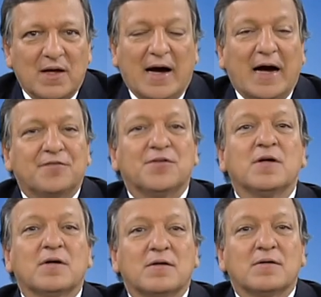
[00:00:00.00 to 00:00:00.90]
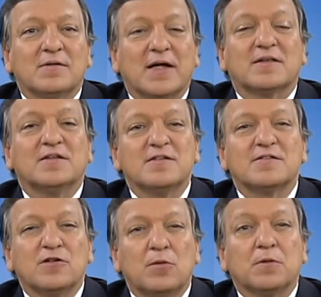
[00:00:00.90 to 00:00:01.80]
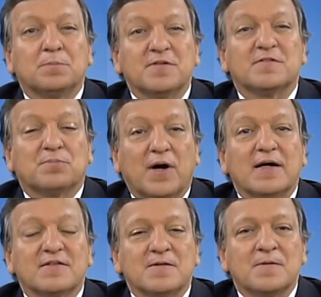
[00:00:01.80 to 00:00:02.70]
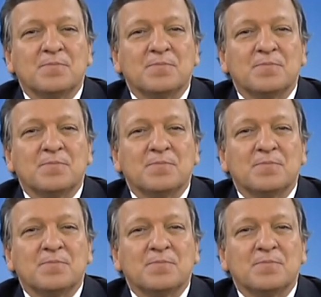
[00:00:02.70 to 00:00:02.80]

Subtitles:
I think that this Nobel Peace Prize